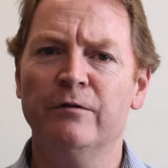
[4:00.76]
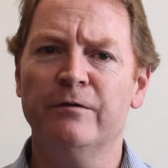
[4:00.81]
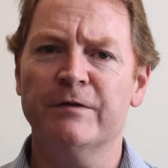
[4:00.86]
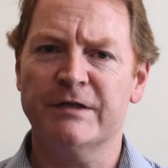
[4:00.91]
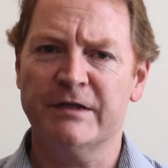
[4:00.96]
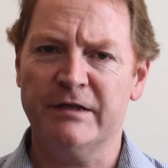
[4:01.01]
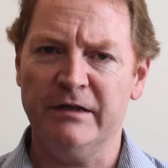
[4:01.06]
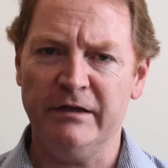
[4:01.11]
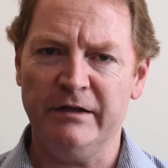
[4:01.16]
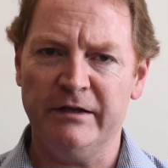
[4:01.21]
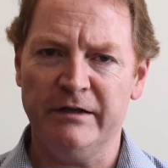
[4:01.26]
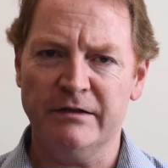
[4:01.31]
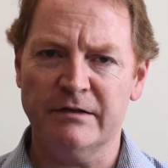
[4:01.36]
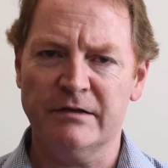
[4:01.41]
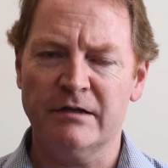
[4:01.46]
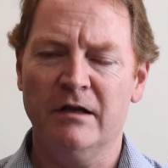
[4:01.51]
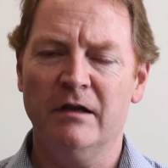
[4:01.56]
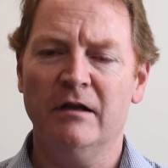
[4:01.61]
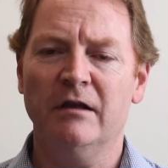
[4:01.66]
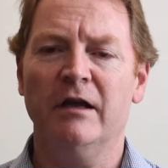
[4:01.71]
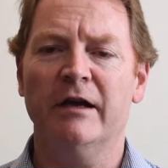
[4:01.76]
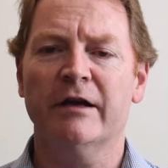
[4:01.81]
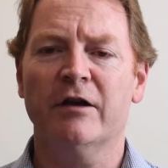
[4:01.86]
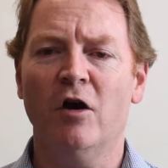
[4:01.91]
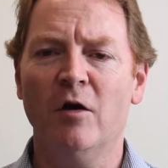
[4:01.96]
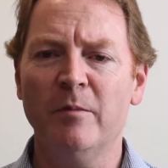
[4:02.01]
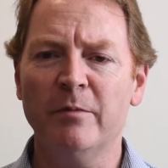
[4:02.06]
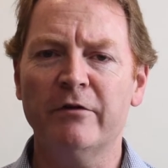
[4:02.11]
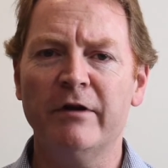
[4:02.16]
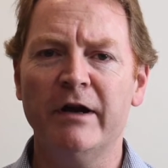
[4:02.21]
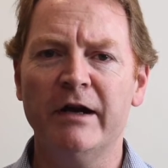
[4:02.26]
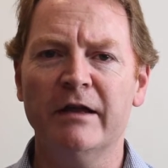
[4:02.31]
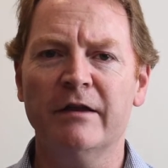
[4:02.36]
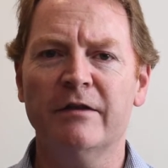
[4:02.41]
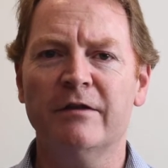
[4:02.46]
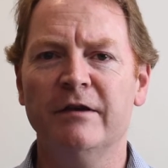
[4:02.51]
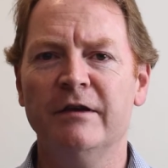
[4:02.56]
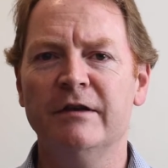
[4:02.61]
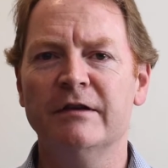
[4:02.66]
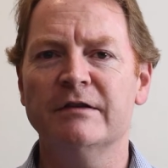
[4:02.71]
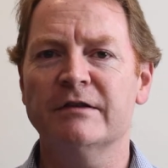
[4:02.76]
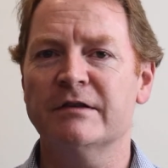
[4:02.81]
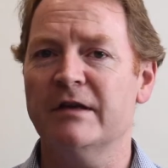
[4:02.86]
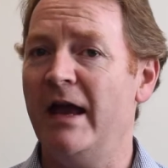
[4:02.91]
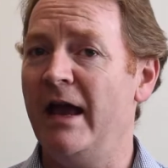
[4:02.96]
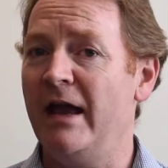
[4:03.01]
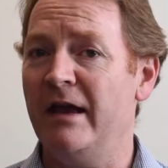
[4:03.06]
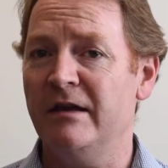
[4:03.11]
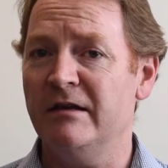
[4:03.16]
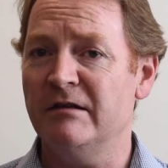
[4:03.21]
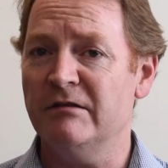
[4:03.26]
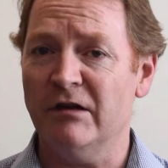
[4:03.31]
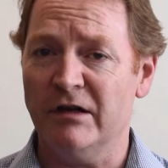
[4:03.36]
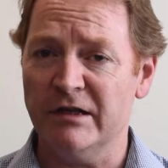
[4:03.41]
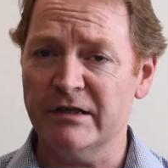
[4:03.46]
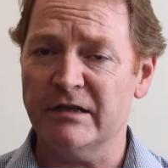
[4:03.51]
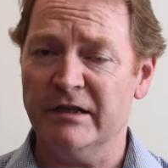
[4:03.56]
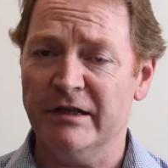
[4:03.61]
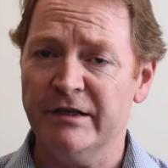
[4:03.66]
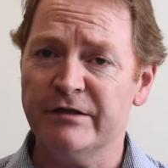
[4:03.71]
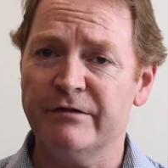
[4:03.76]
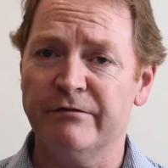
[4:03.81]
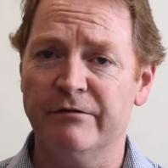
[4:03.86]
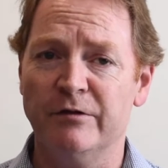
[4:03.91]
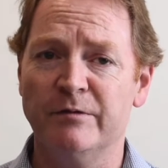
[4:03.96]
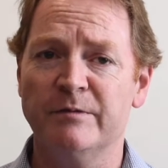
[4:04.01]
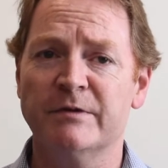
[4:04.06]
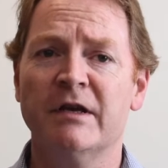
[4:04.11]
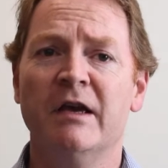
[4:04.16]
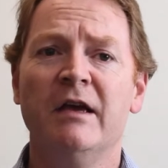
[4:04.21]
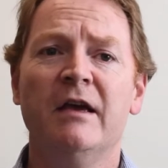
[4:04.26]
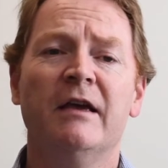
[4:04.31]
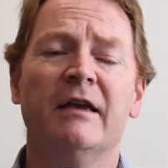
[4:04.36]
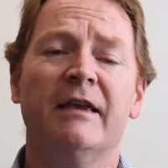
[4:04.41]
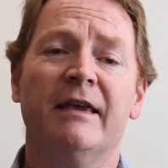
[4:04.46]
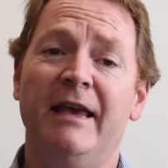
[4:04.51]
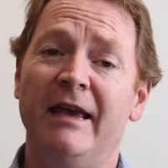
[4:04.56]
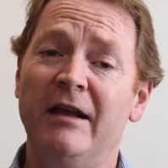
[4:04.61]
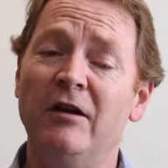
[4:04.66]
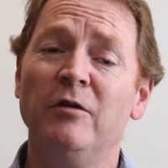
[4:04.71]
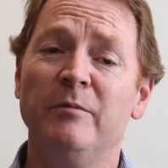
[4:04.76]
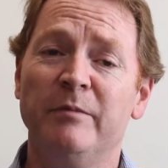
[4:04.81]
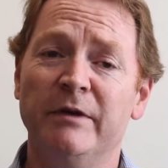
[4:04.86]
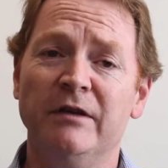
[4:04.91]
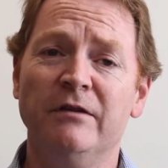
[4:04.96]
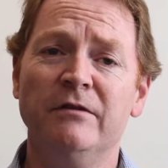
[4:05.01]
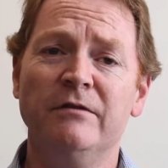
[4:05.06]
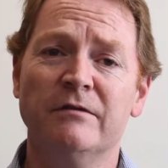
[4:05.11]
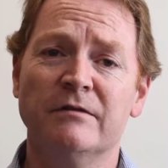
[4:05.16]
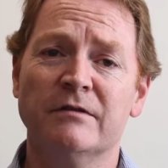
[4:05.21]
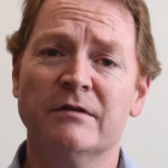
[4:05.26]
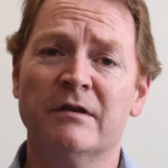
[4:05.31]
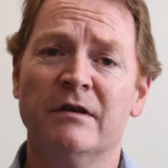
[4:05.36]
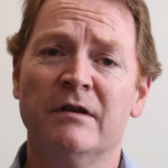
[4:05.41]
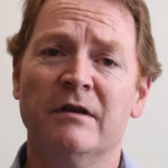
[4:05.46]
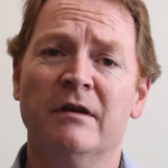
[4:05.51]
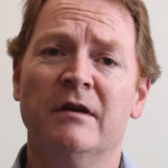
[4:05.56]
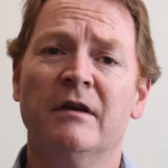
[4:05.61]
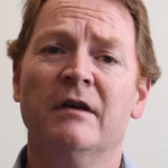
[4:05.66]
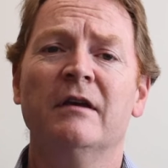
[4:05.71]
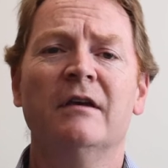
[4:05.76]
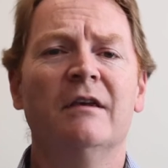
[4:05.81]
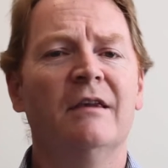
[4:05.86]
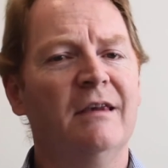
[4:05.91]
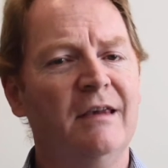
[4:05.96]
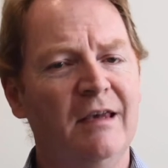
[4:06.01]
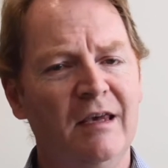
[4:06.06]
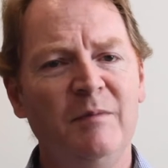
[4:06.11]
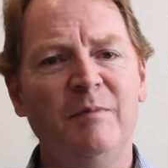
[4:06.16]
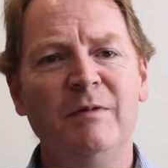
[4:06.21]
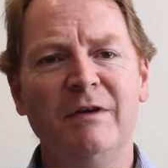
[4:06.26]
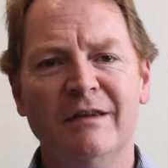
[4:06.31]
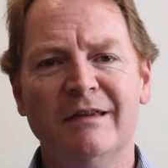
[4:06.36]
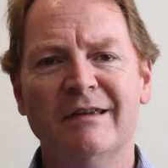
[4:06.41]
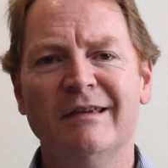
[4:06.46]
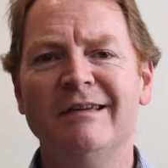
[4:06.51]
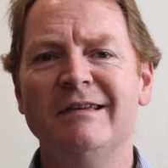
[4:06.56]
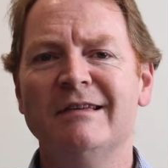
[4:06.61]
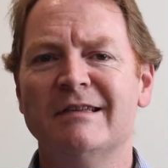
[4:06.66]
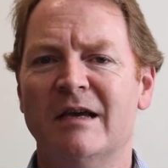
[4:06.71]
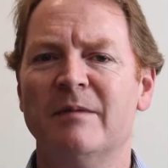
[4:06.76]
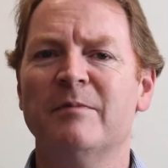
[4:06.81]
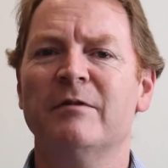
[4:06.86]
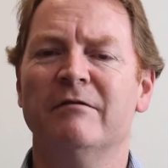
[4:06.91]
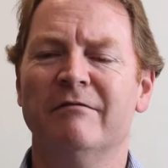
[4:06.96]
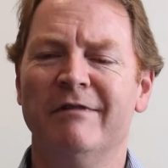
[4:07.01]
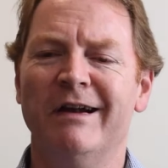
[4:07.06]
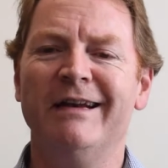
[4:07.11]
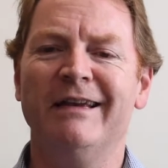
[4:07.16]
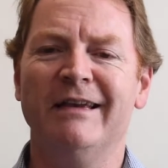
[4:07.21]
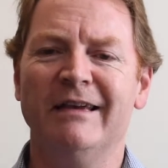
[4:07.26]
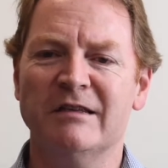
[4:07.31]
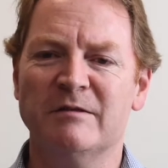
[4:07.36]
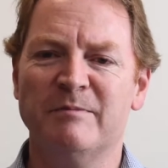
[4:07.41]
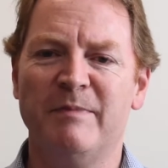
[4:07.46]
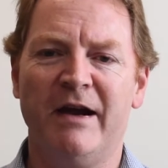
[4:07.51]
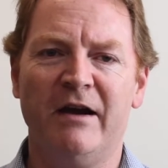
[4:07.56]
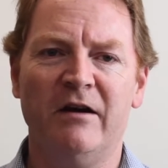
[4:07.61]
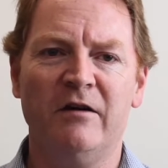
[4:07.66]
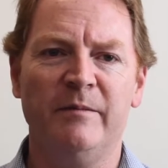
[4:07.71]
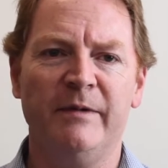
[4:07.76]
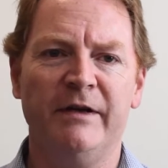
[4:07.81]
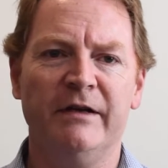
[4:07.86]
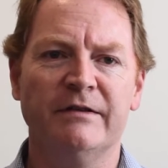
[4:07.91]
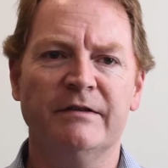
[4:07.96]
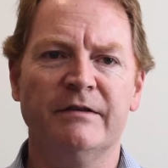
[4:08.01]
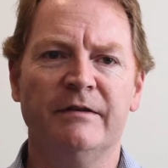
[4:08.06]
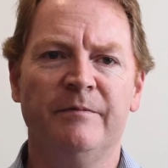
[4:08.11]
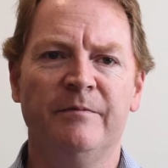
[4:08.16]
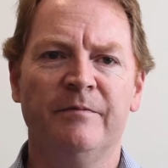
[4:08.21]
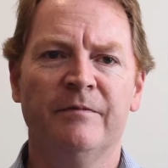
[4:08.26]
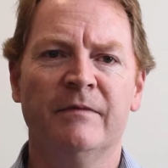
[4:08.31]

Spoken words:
facilities like operating theatres and isolation rooms cannot be used. Keeping these up and running is paramount.